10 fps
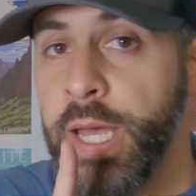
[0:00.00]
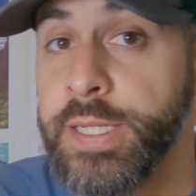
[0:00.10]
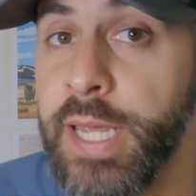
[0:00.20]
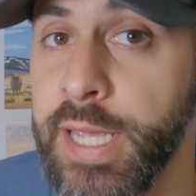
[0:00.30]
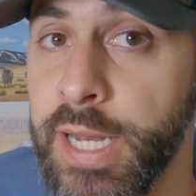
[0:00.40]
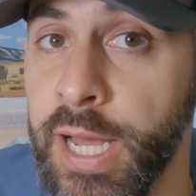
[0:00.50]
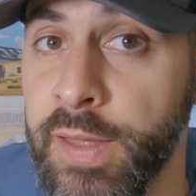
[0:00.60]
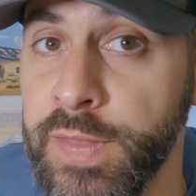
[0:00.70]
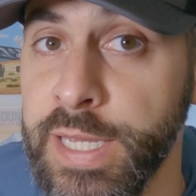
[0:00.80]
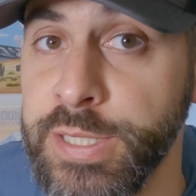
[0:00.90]
take it
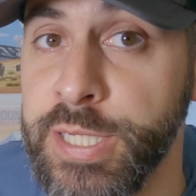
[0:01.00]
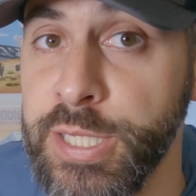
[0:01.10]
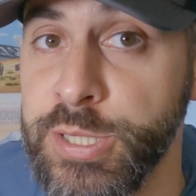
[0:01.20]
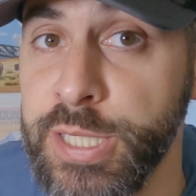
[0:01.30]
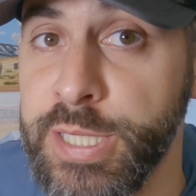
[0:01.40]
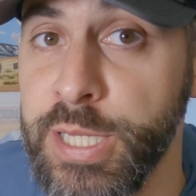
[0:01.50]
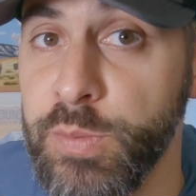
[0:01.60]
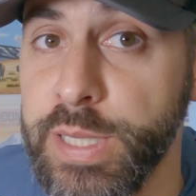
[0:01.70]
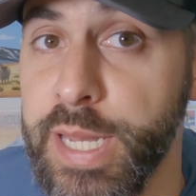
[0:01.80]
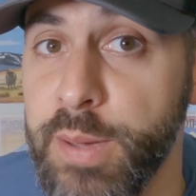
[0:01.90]
on the
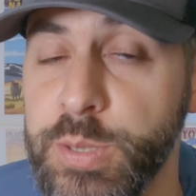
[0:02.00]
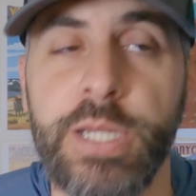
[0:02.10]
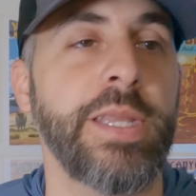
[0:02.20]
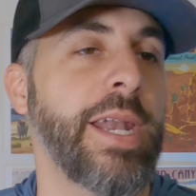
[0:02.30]
TCT redemption